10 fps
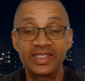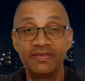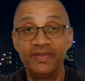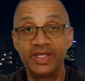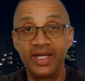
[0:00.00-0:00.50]
And
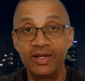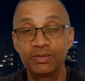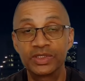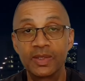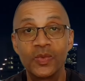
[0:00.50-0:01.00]
if you can
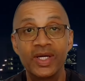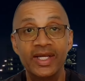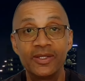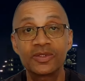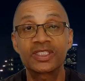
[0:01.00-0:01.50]
help someone
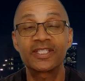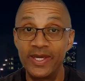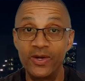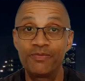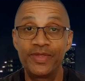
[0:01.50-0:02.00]
else,
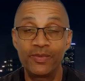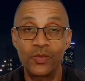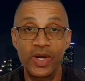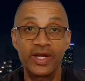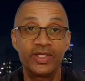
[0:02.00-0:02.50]
help them
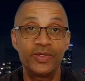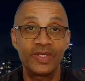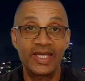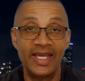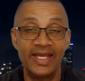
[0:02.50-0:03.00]
where you
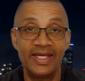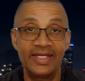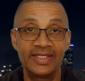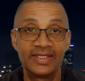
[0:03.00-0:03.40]
can.